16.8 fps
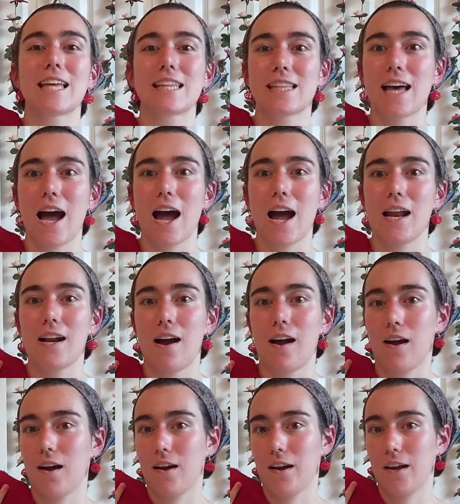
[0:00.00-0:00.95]
that
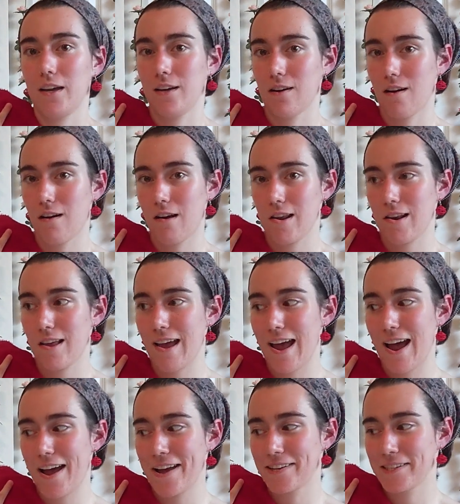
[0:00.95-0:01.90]
I got
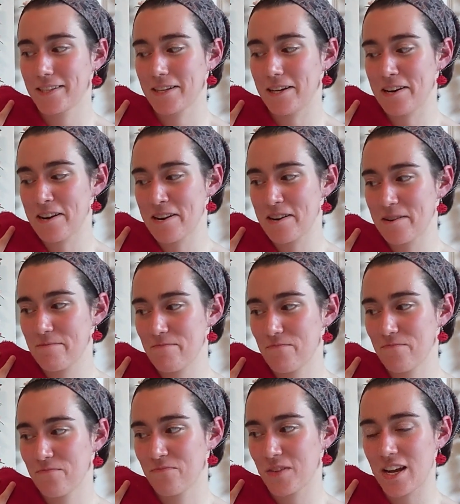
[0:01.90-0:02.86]
at
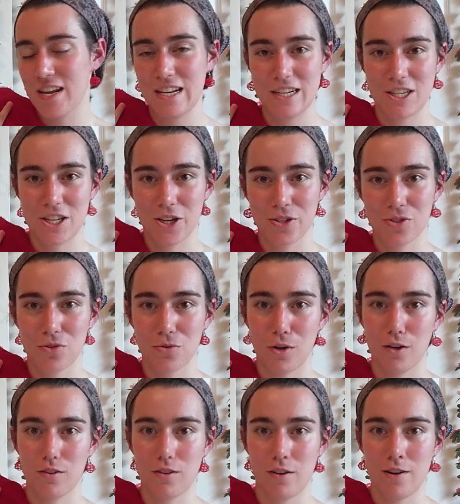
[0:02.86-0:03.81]
an antique
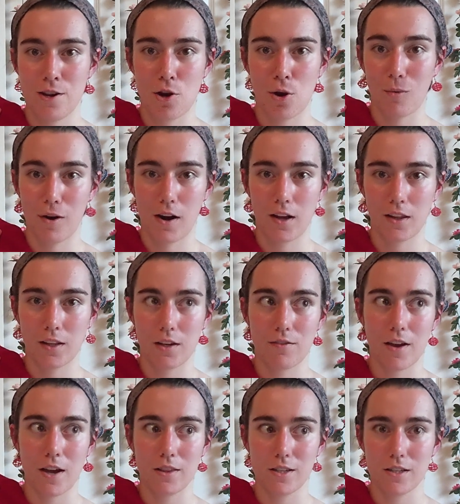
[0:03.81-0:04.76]
store near where I
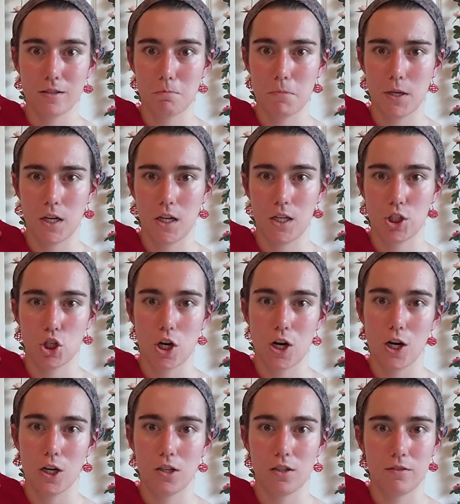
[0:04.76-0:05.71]
live. Had this big
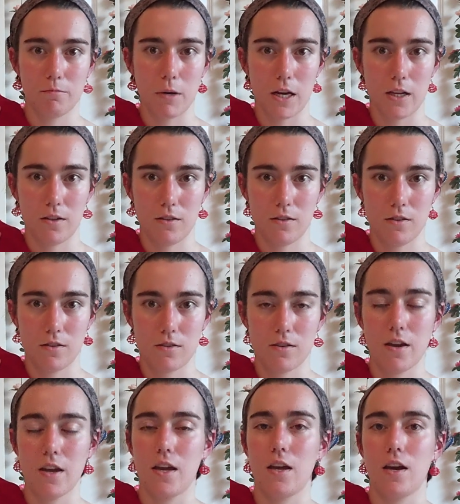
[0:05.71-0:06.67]
jar of
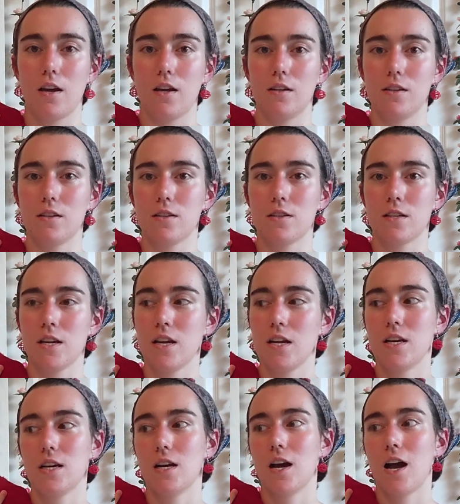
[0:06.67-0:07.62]
buttons, and
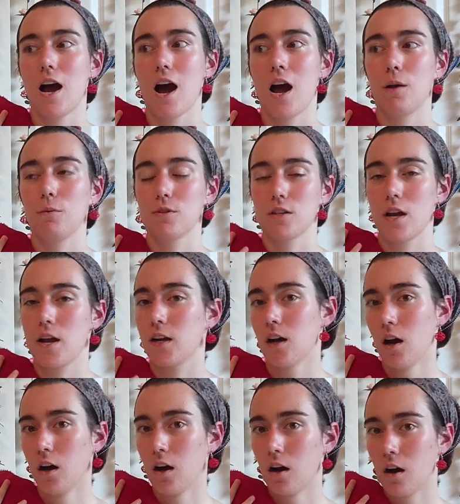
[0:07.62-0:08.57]
I was like,
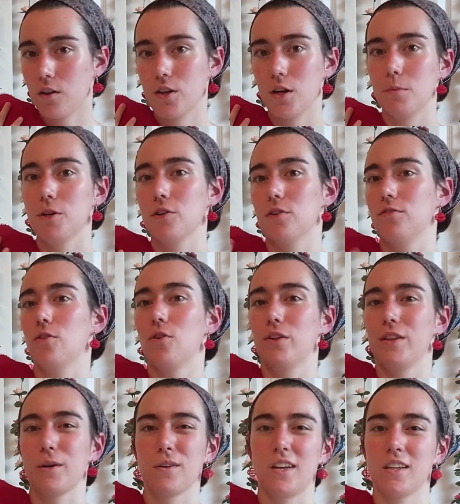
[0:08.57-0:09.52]
oh, they're beautiful.
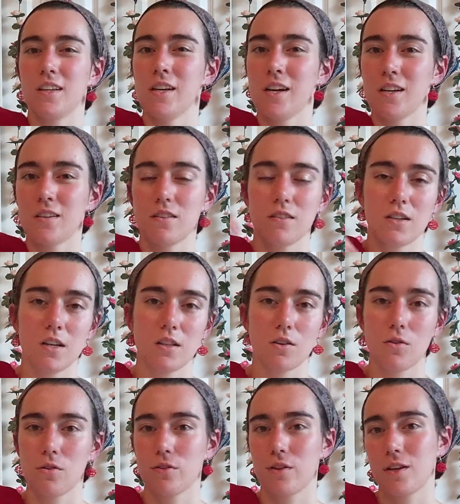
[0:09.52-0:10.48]
And they were like, yeah, just take
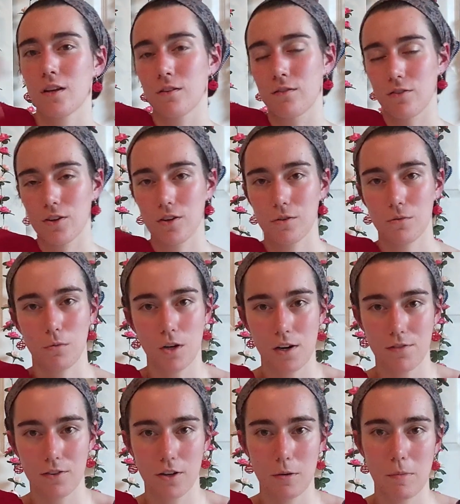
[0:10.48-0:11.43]
the whole thing for
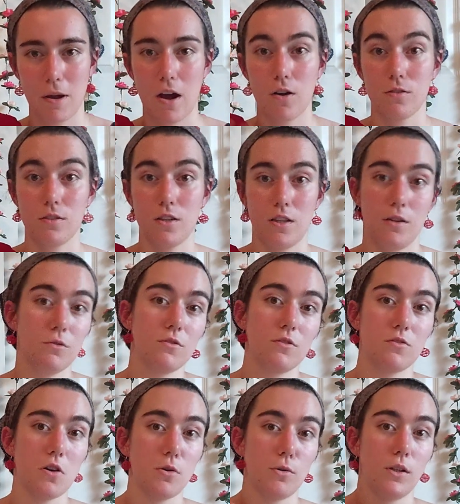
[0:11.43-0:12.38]
whatever amount. And I
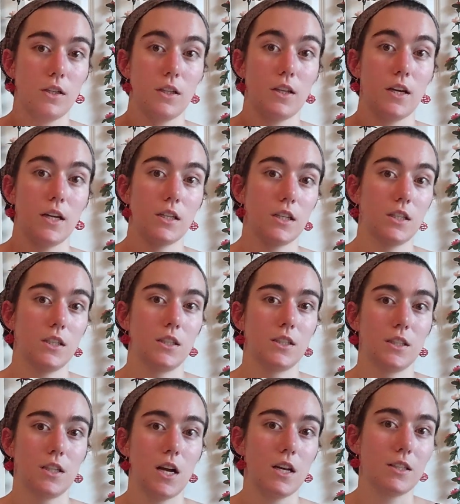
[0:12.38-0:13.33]
was totally like,
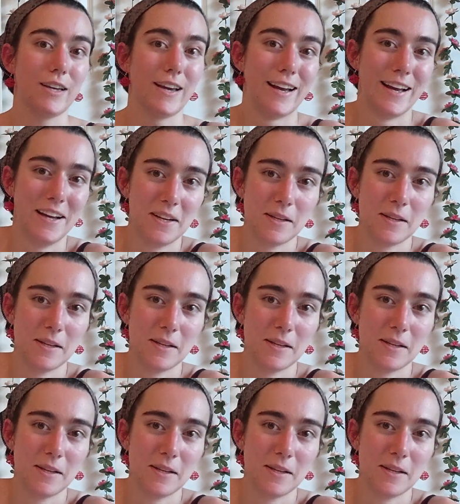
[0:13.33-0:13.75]
yeah.